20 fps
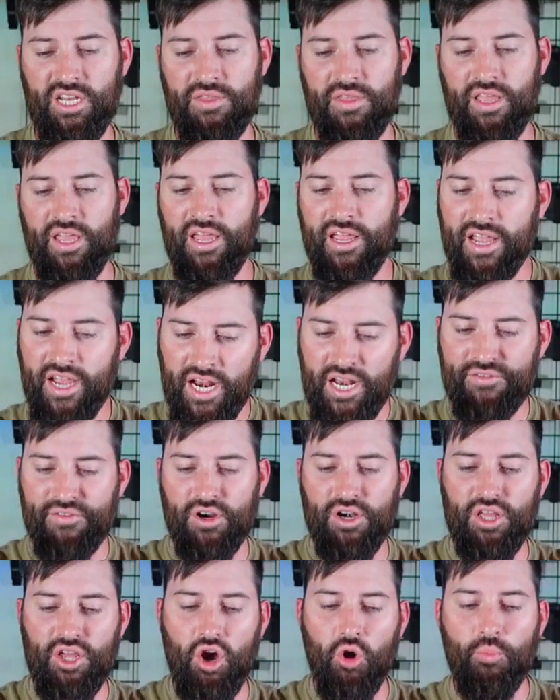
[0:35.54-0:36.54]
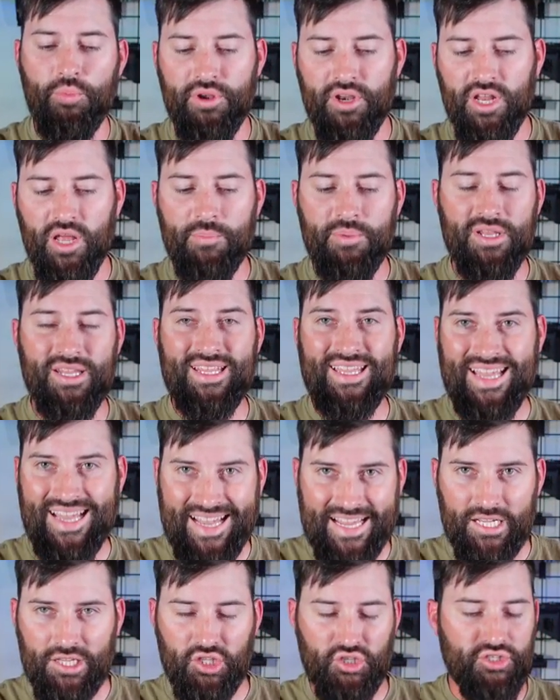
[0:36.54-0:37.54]
of thing. I kind of already opened it up and
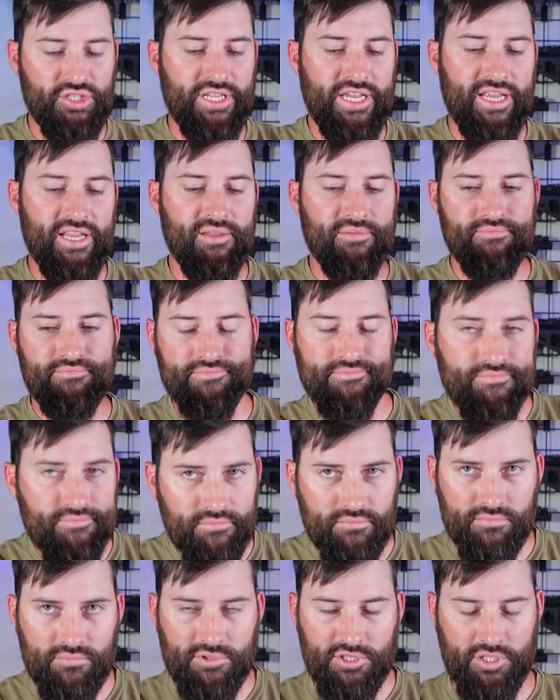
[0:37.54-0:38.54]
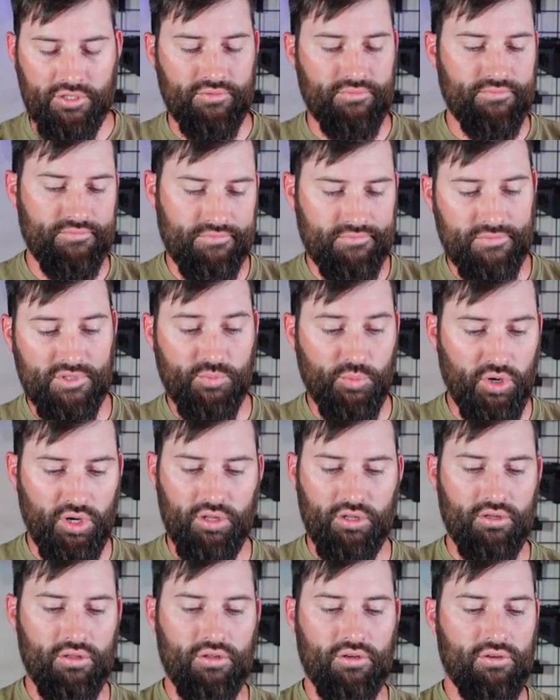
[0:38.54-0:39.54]
kind of looked at it, so
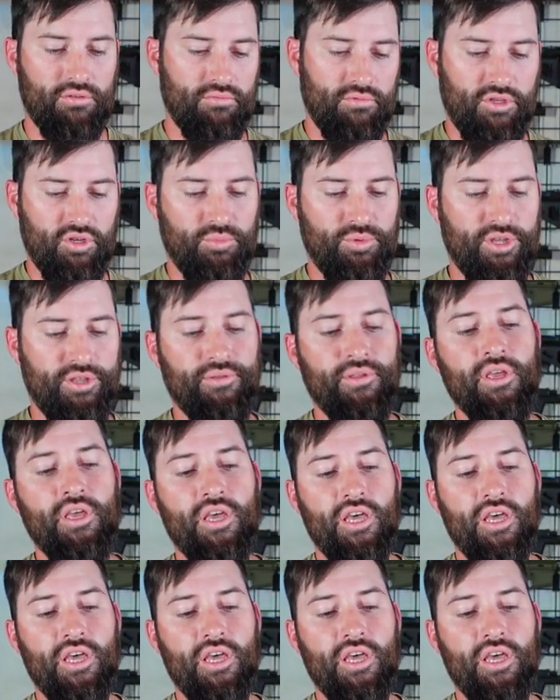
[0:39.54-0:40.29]
spoiler alert a little bit.